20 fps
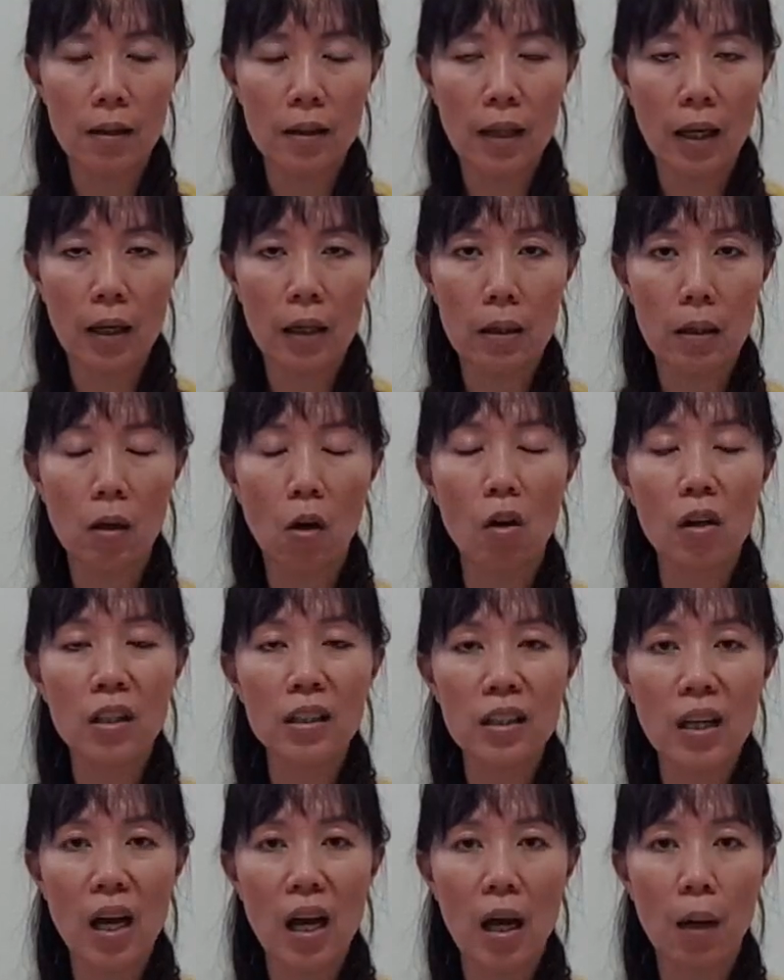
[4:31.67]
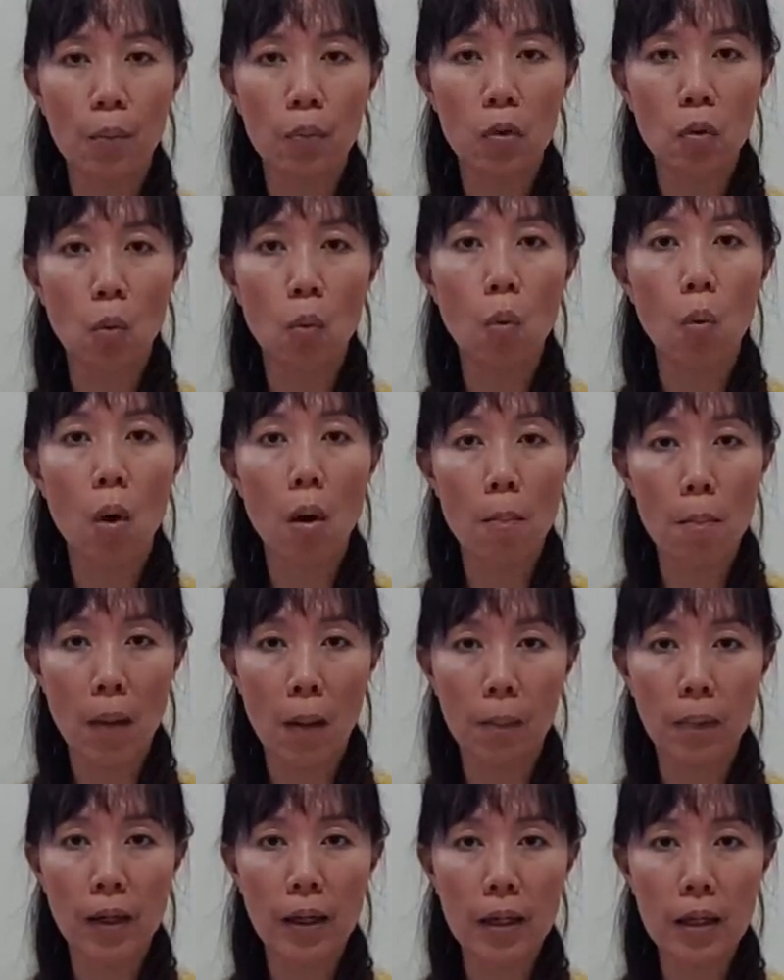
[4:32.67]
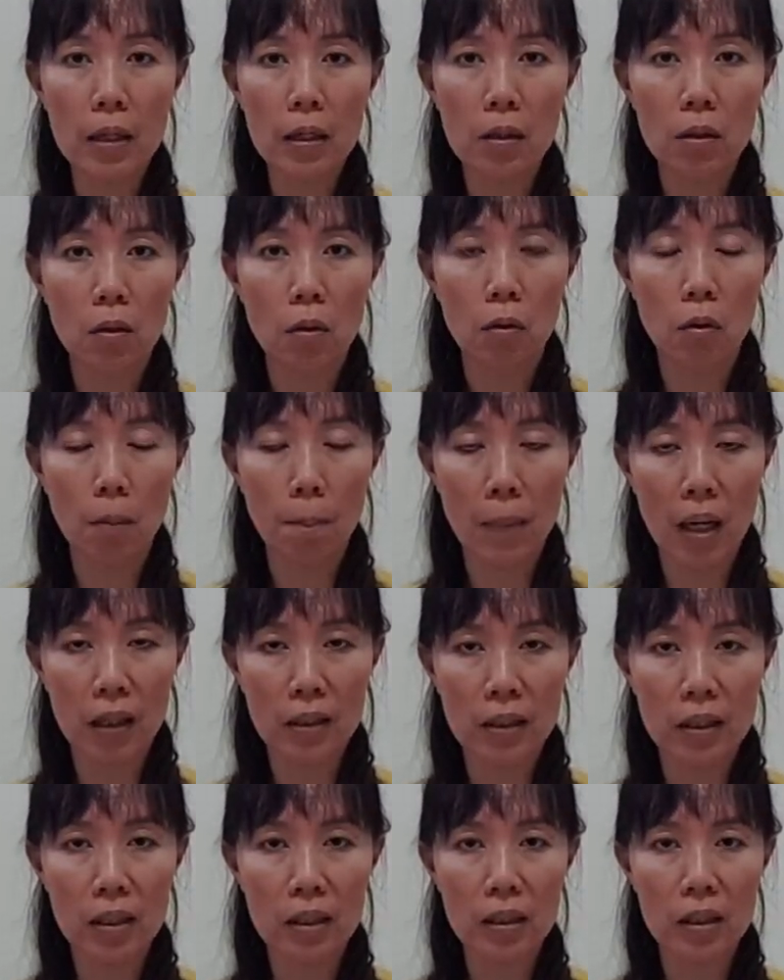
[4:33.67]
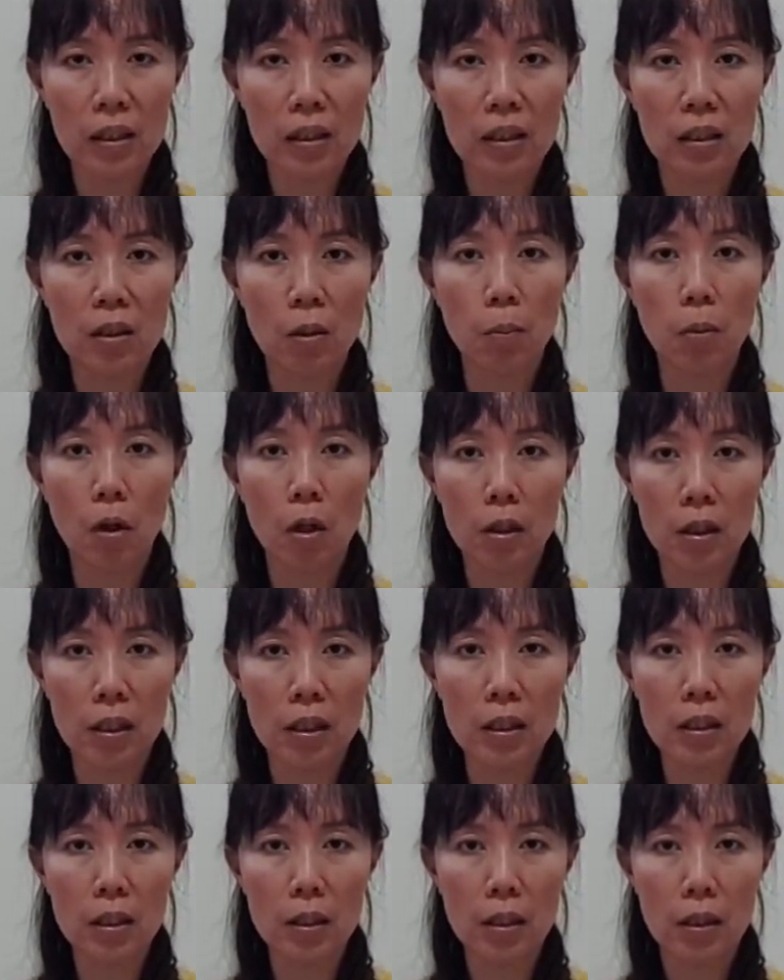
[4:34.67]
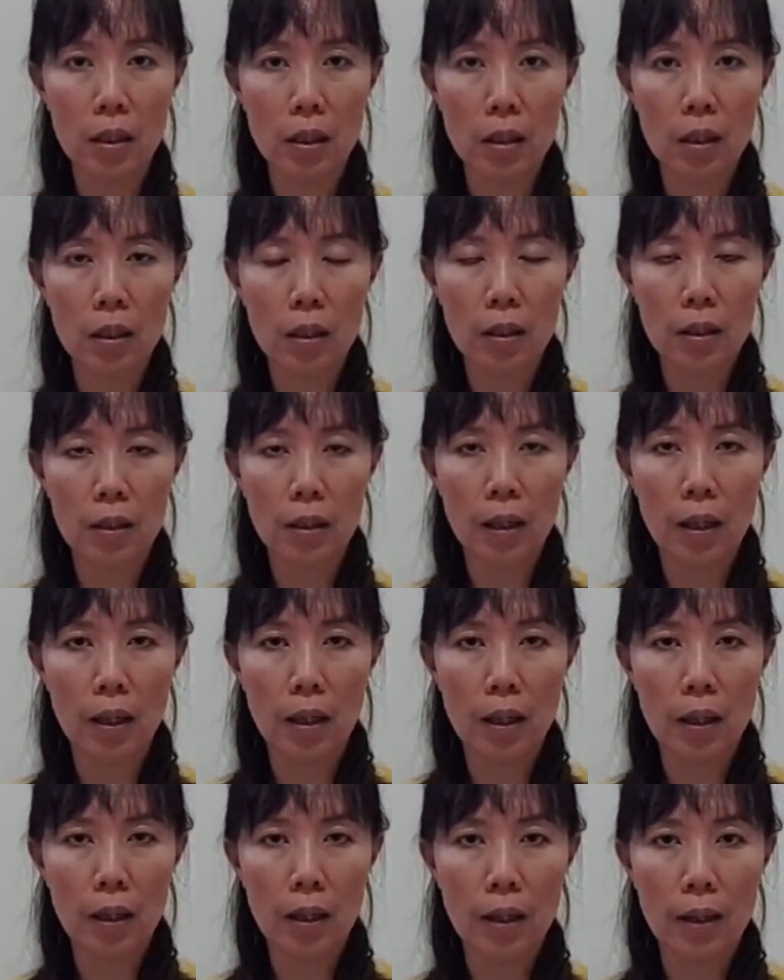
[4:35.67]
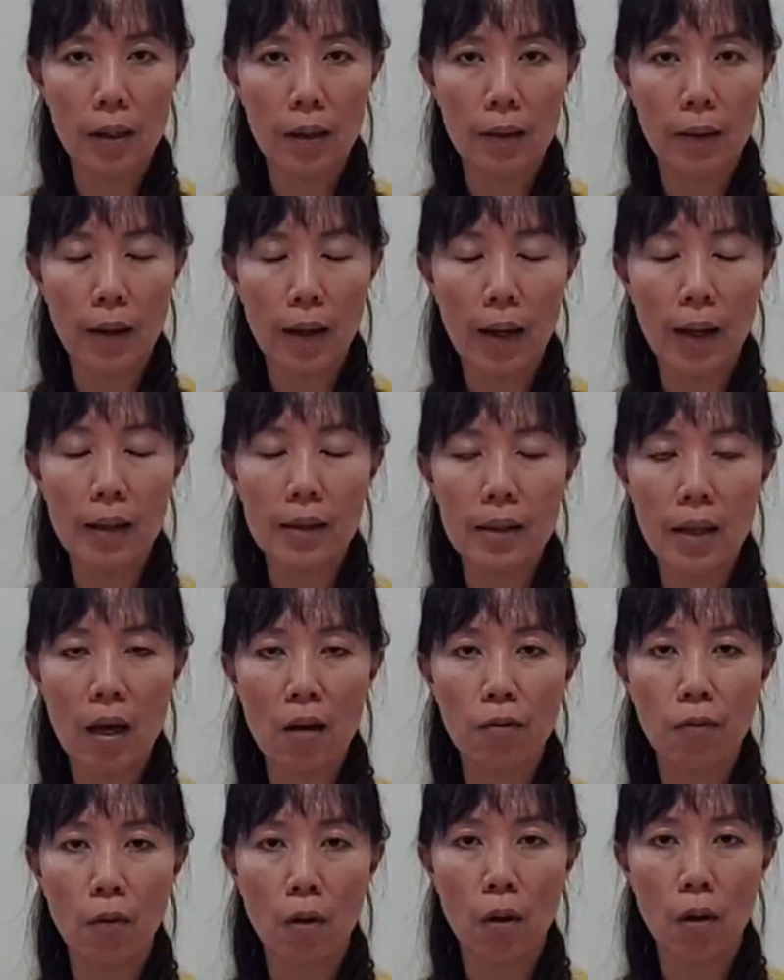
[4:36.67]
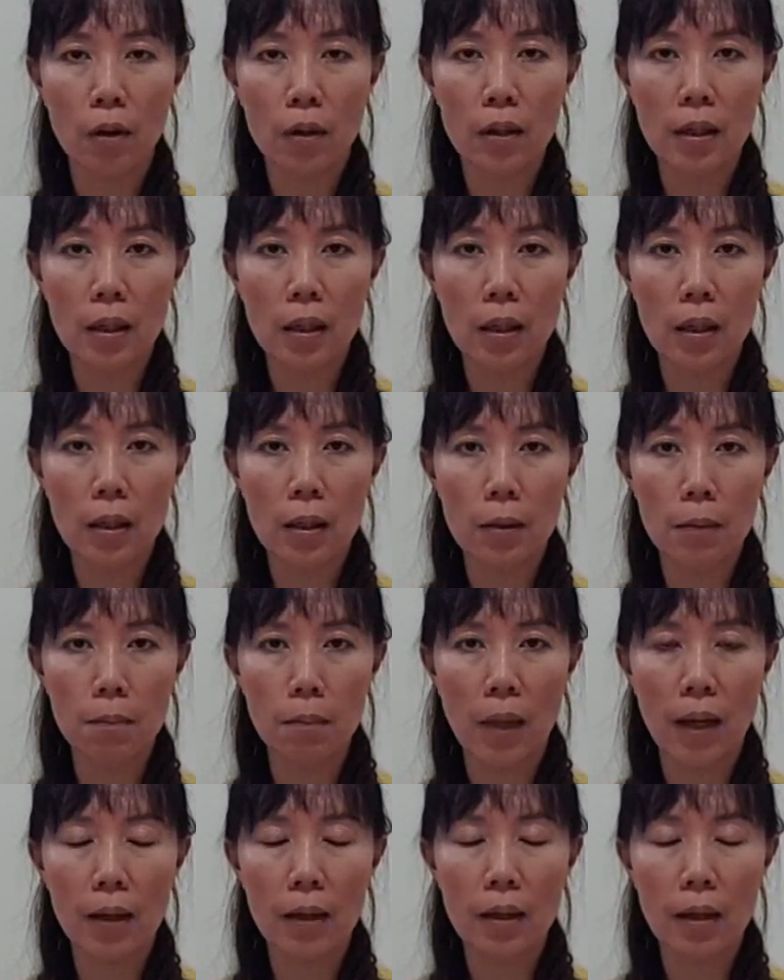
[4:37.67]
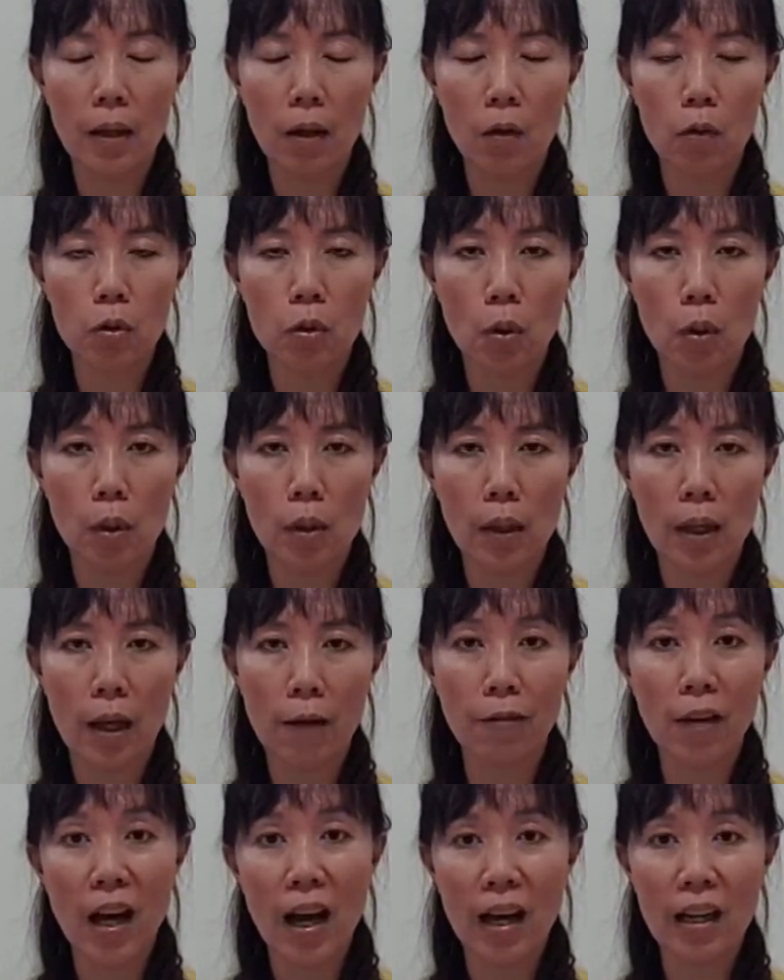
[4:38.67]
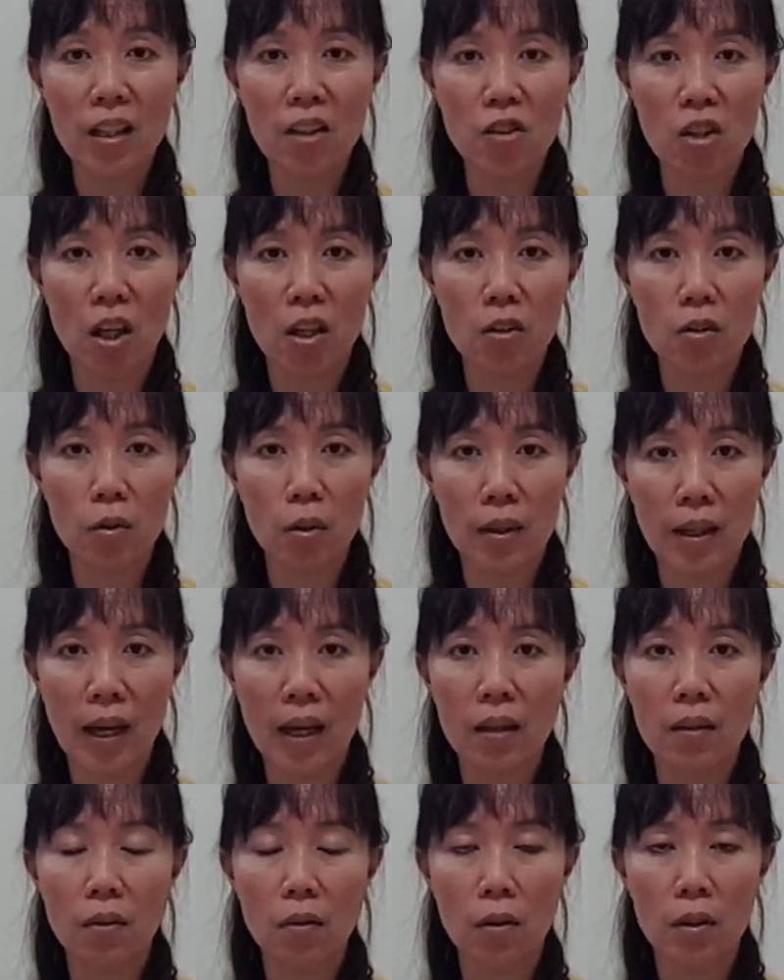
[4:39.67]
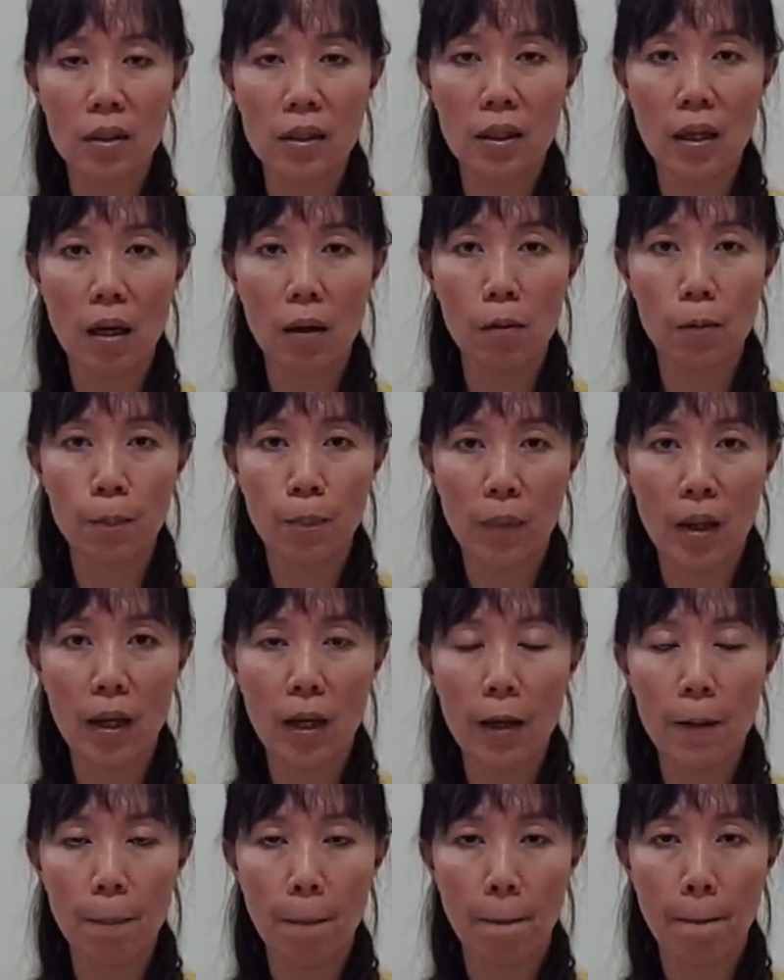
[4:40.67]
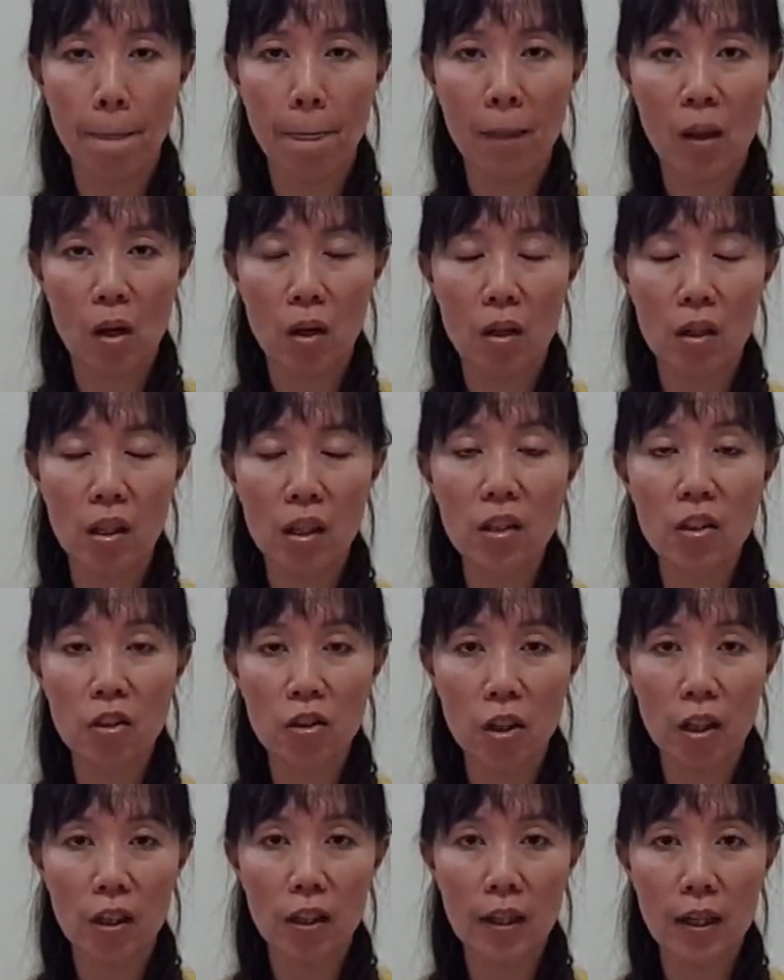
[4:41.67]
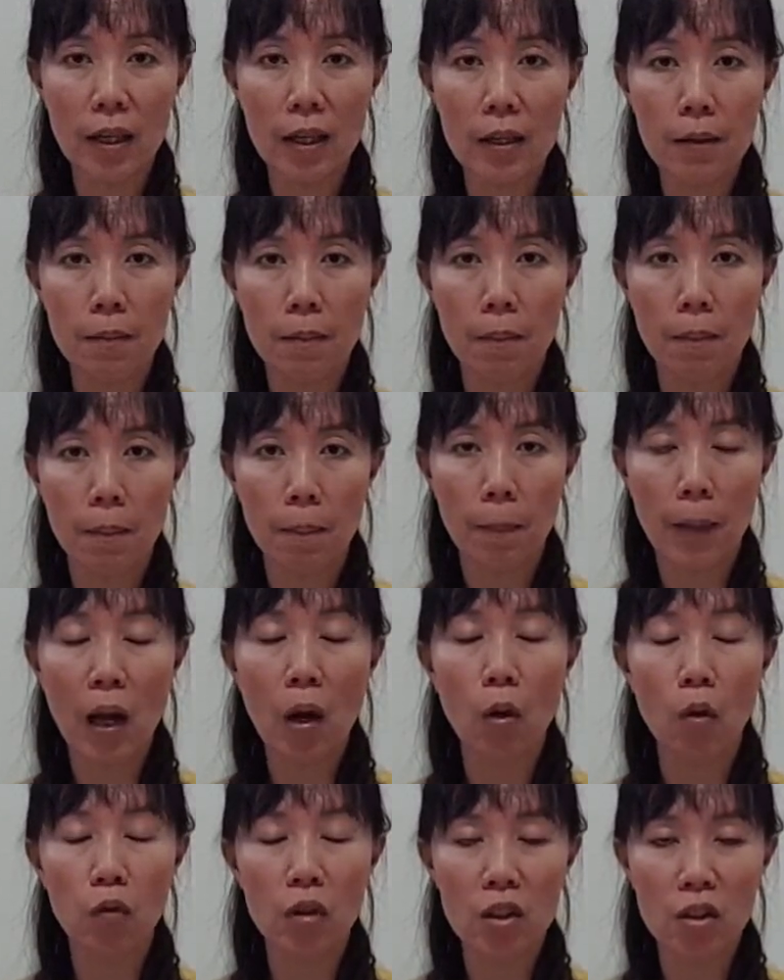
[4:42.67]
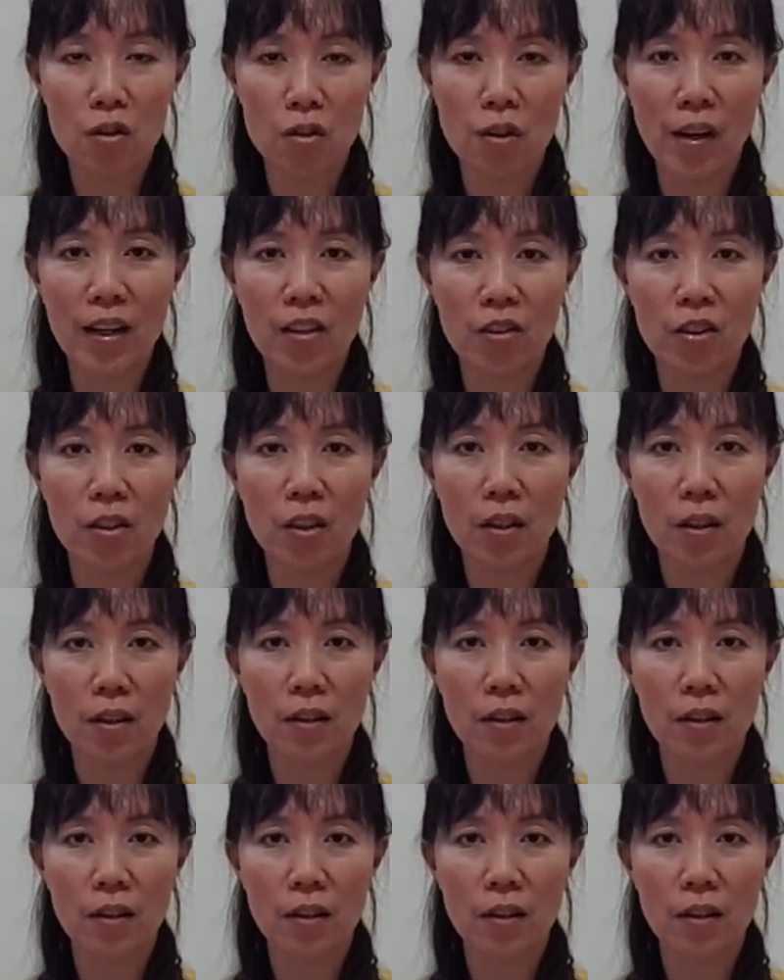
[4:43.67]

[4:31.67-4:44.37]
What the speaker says: Take longer time to warm up the muscles, the body, and therefore it might also have a higher chance to get yourself injured by overstretch,